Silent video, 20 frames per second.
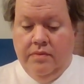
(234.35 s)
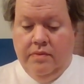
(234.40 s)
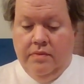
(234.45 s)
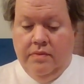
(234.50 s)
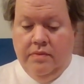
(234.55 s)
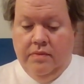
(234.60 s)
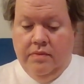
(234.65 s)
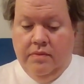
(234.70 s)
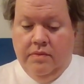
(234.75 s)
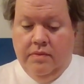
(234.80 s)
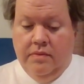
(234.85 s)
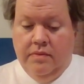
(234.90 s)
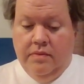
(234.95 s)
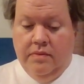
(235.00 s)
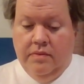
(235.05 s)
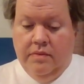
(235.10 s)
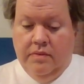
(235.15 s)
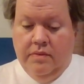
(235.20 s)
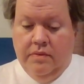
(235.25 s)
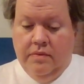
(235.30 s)

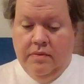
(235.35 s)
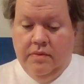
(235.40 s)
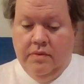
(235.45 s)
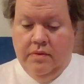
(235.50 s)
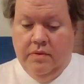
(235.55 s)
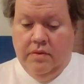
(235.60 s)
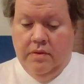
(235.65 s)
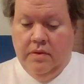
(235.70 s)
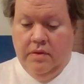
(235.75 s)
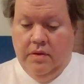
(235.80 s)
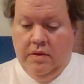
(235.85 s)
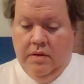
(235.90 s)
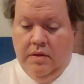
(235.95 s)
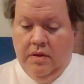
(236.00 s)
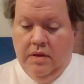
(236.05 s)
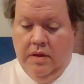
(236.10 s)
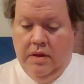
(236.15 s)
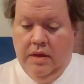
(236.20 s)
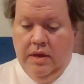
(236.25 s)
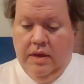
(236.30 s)

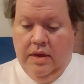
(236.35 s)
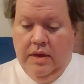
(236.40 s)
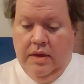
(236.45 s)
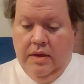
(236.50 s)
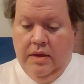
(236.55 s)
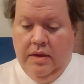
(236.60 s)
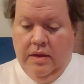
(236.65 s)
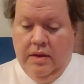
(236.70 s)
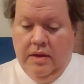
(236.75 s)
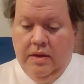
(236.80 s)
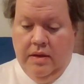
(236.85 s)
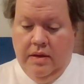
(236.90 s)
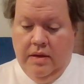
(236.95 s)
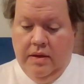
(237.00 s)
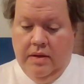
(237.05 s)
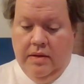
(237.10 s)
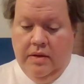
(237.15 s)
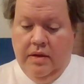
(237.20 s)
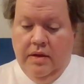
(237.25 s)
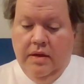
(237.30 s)

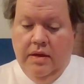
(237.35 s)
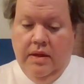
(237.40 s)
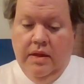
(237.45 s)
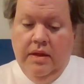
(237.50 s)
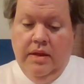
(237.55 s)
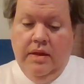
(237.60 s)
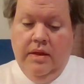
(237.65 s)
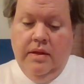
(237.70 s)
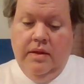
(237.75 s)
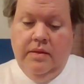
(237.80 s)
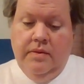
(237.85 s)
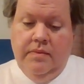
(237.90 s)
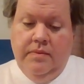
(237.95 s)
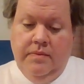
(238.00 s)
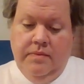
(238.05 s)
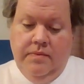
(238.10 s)
Nobody speaks.